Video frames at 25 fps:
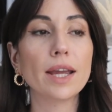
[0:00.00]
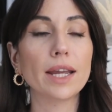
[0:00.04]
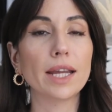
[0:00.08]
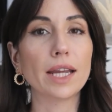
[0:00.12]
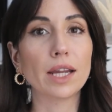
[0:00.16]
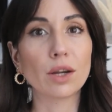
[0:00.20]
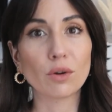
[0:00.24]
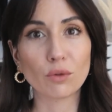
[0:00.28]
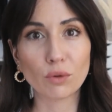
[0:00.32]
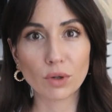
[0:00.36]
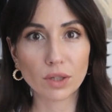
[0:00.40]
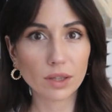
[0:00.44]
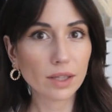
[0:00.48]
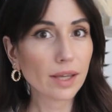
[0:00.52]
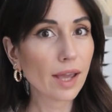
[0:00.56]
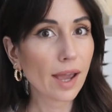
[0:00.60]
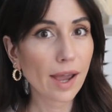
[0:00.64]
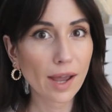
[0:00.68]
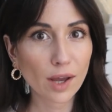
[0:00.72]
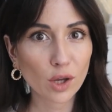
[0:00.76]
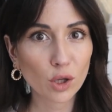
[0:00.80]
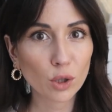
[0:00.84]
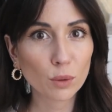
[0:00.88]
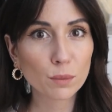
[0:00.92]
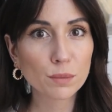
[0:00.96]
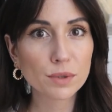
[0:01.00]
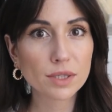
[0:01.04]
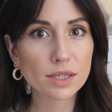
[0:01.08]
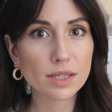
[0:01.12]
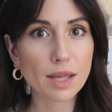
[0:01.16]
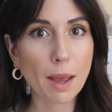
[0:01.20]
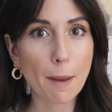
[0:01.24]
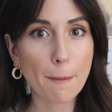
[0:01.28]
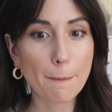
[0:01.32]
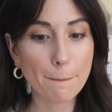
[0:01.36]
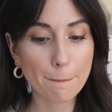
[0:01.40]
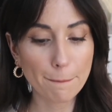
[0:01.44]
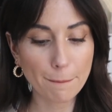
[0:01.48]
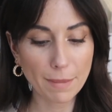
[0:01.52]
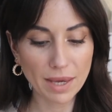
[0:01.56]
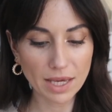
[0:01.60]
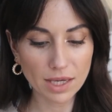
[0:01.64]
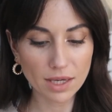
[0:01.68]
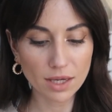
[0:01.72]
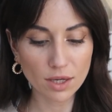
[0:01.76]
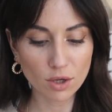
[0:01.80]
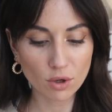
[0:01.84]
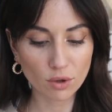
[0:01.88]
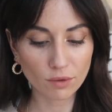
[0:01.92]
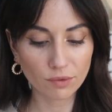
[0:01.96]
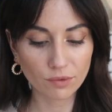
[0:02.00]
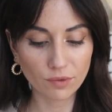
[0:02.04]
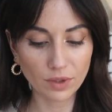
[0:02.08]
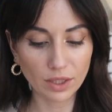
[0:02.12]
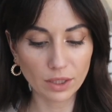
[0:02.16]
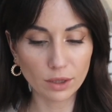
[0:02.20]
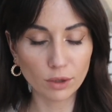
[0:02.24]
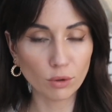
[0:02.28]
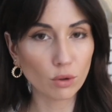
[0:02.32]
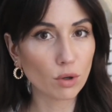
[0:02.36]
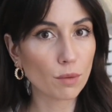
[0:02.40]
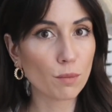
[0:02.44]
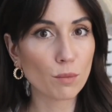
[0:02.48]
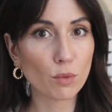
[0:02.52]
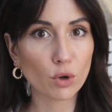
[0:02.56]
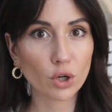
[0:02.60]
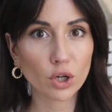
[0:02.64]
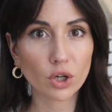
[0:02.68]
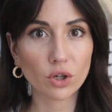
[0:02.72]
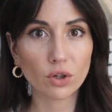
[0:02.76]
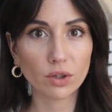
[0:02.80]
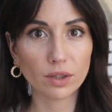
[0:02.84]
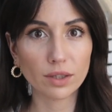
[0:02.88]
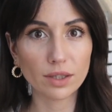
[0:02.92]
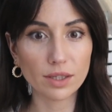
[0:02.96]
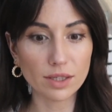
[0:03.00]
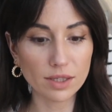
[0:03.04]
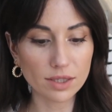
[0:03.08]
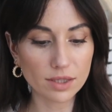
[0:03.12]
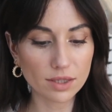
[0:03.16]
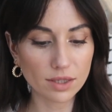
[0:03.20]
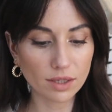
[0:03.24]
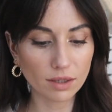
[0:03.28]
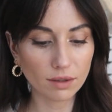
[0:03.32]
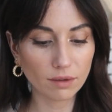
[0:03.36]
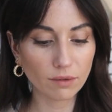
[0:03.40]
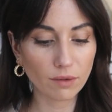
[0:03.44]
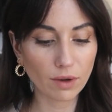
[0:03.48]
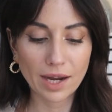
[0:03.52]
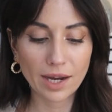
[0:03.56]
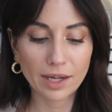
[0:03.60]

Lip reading: it really helps making your feed look more cohesive.